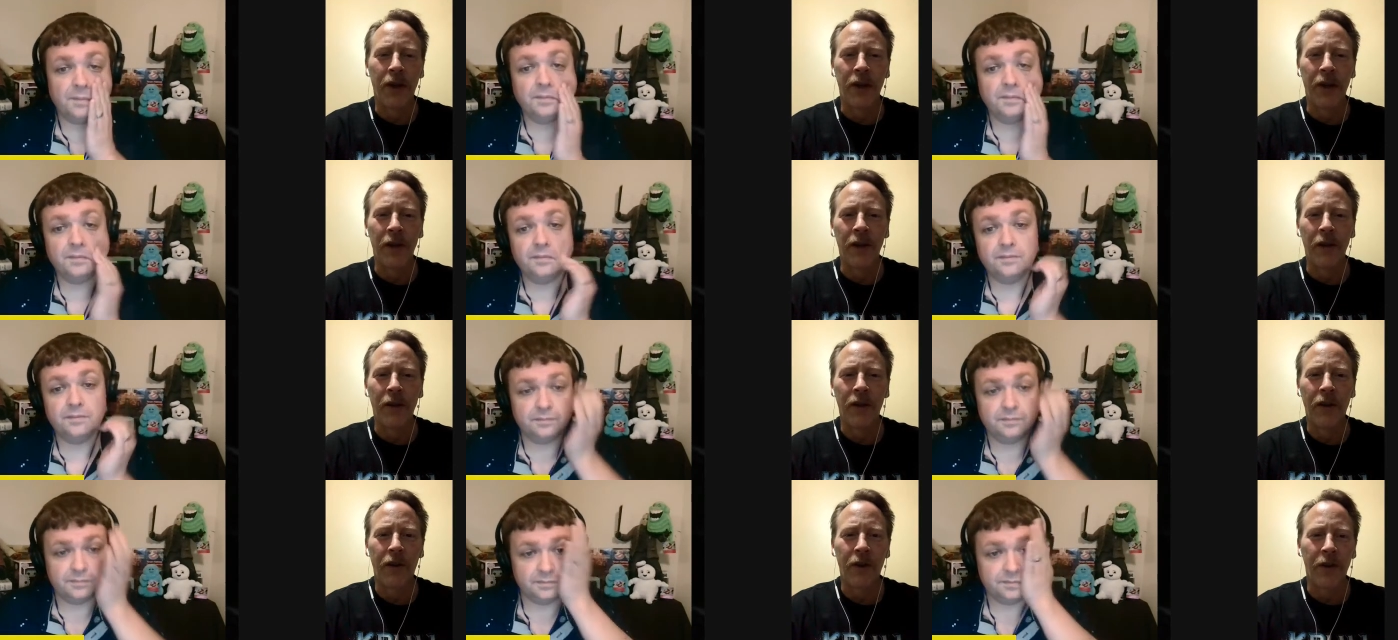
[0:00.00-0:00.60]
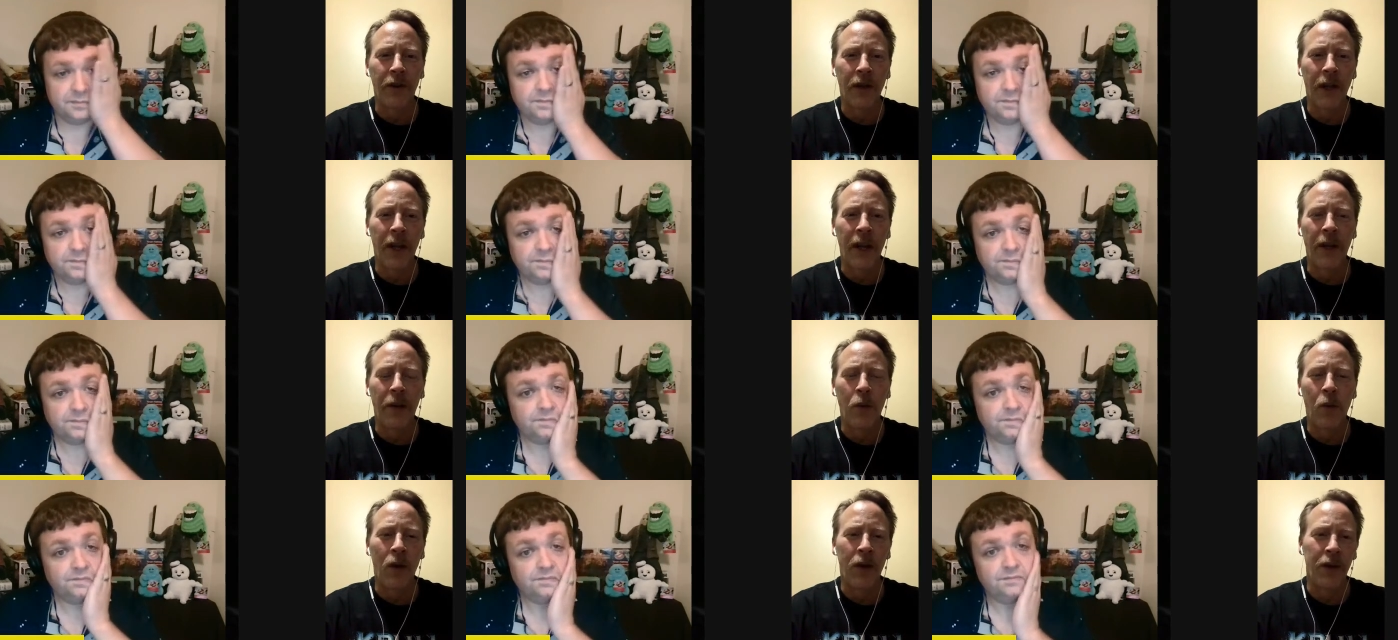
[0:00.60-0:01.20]
Speaker 1: It looked
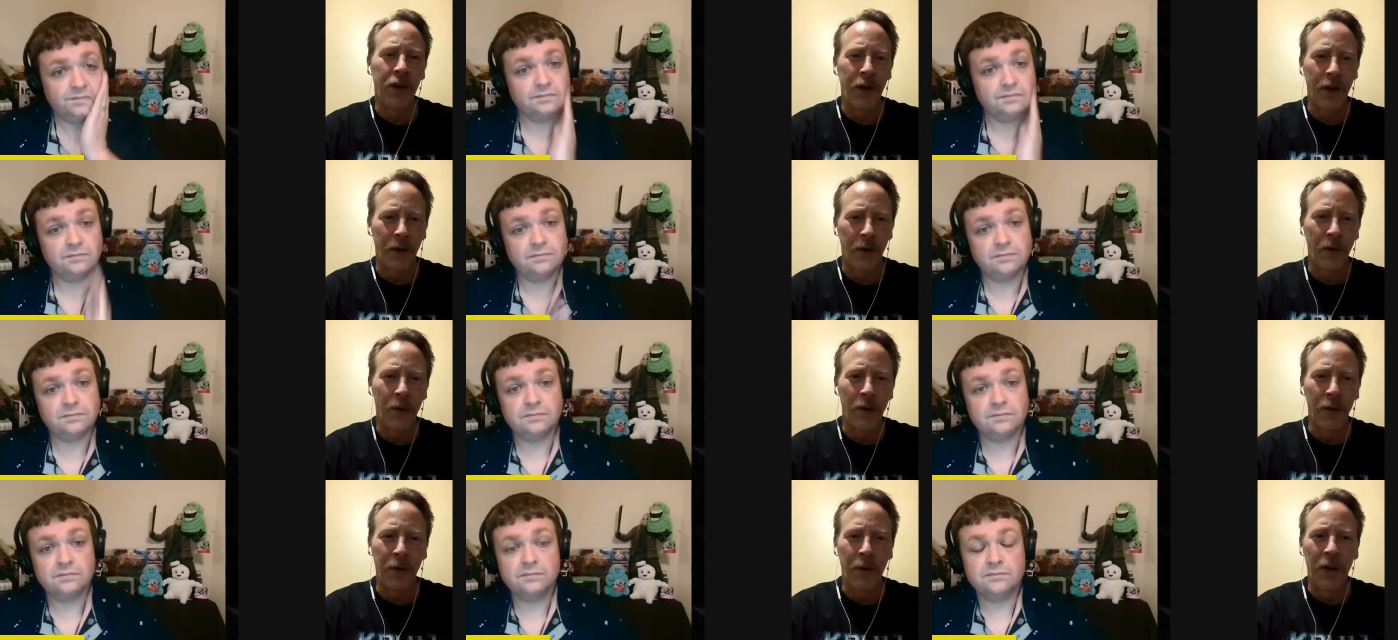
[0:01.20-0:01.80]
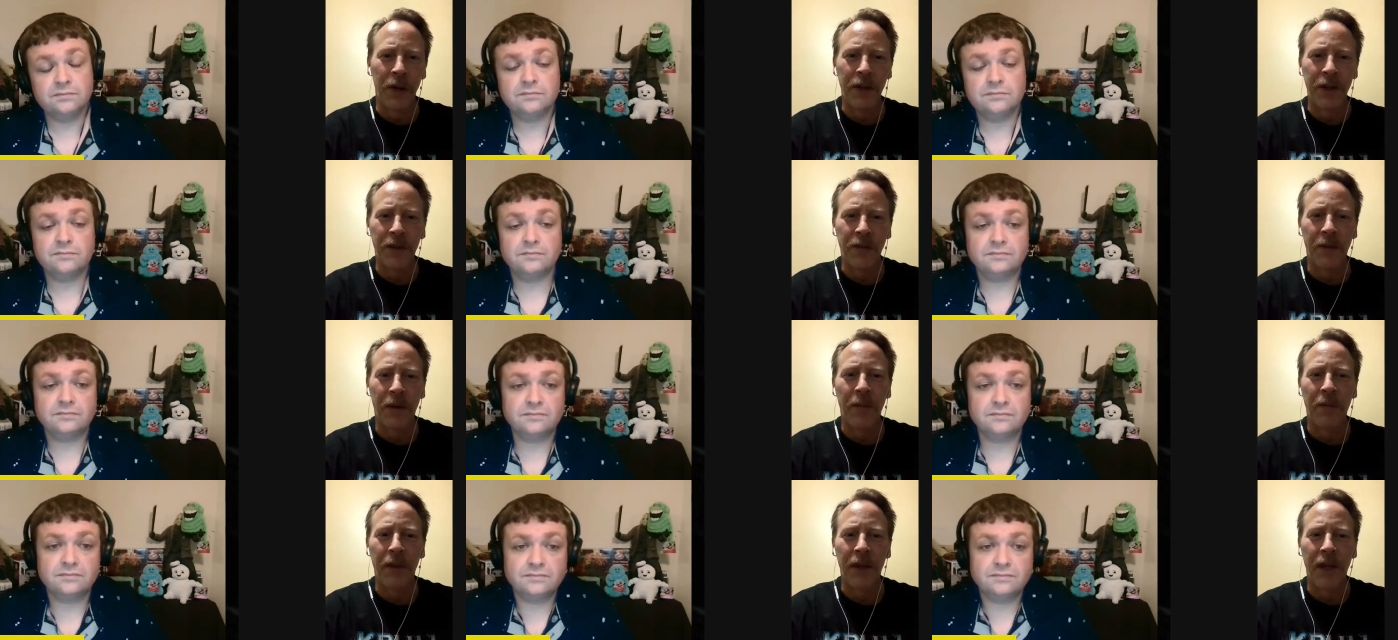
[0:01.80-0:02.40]
like one of the old ones from the